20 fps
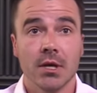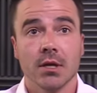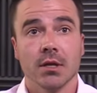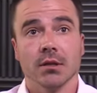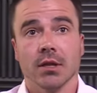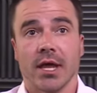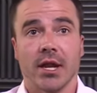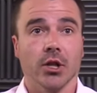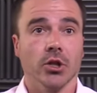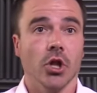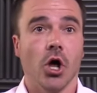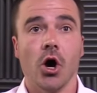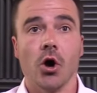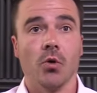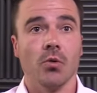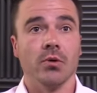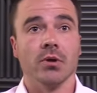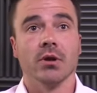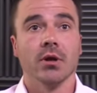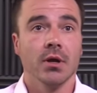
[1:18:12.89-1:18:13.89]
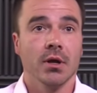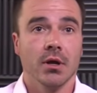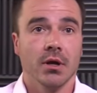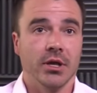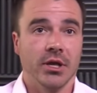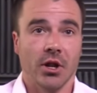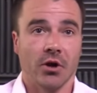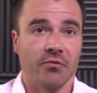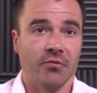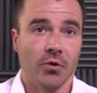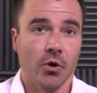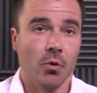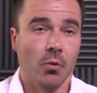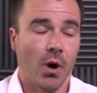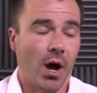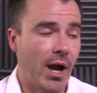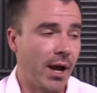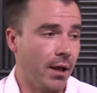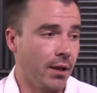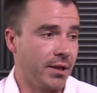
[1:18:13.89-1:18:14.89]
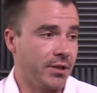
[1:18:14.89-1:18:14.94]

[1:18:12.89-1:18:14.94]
let alone you know for a while.